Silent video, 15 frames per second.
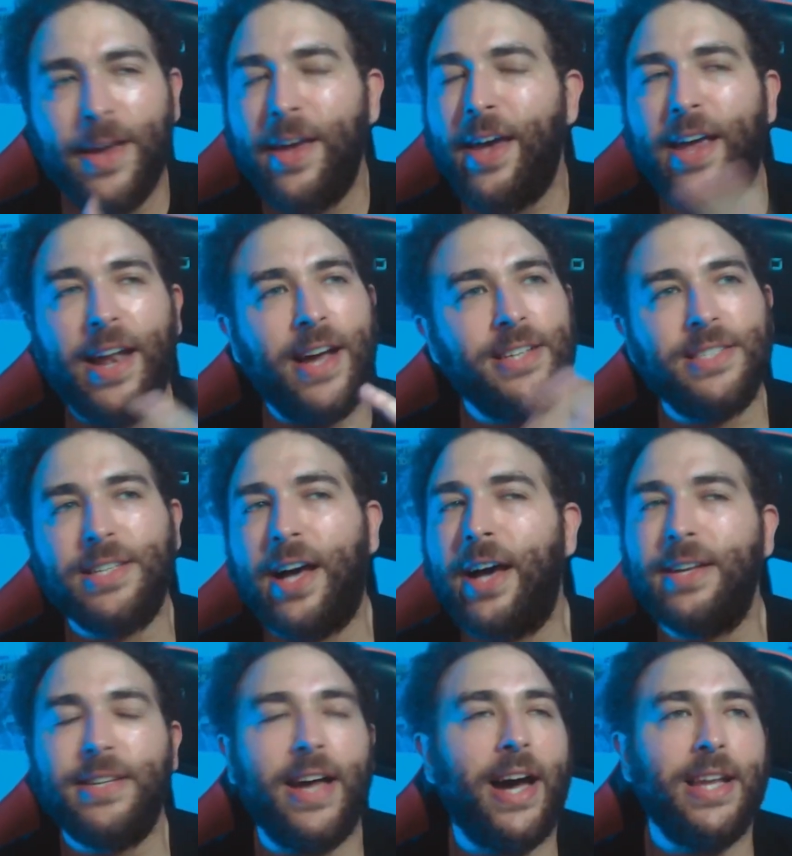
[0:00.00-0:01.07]
And I
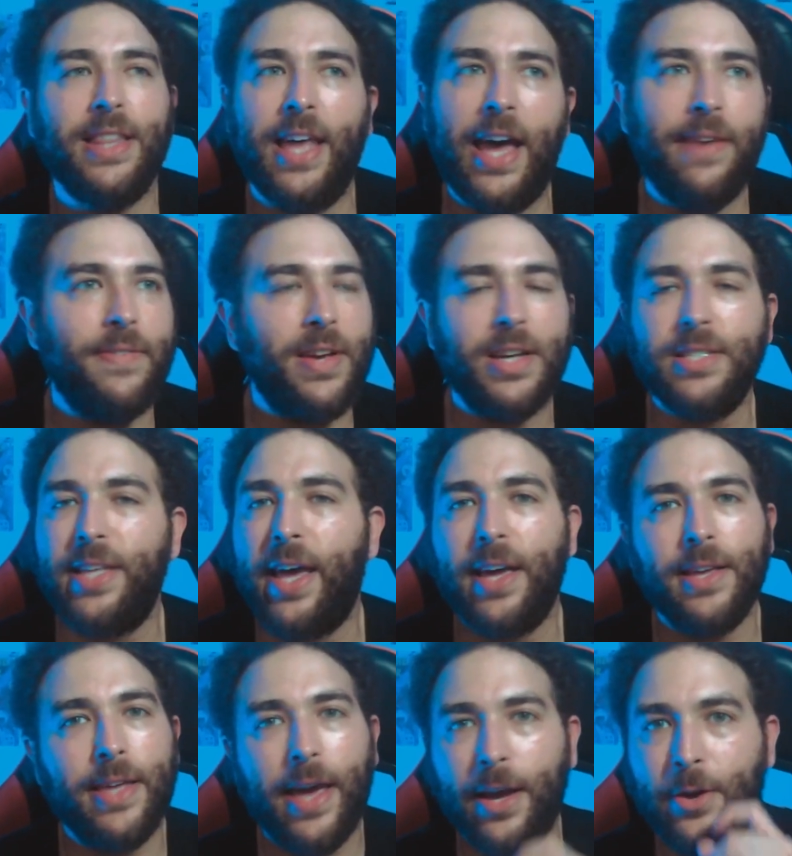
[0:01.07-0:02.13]
died laughing because
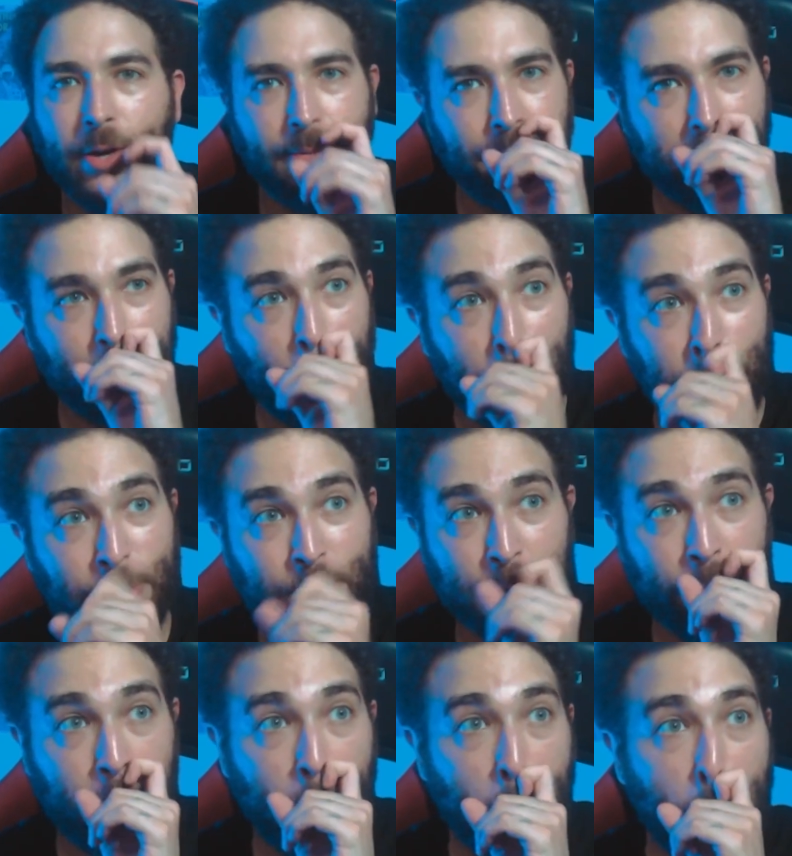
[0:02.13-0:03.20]
that couldn't be more
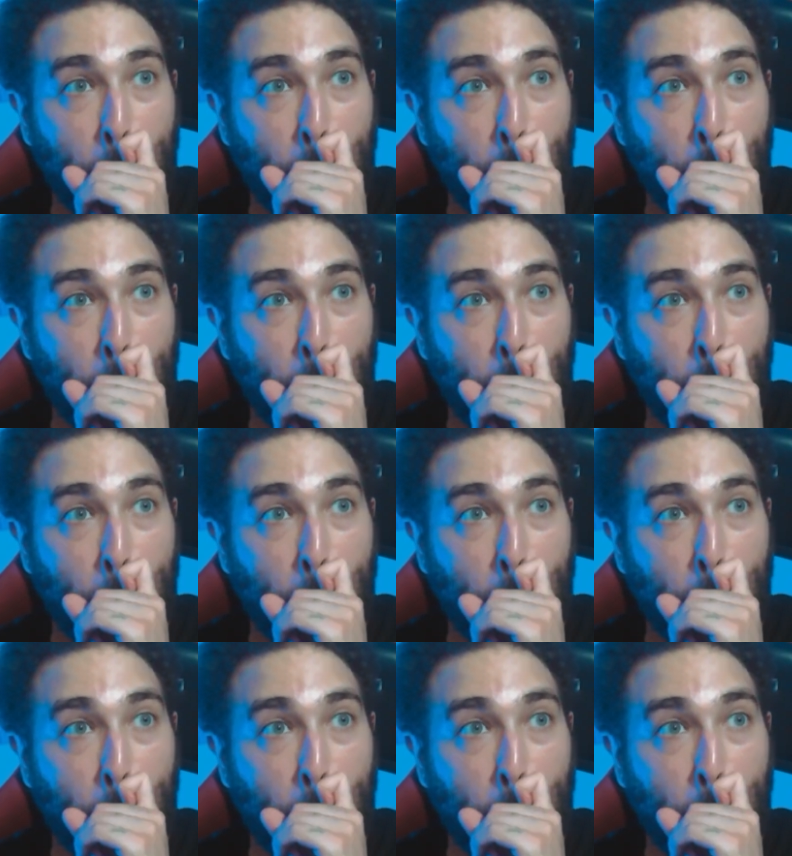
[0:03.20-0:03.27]
true.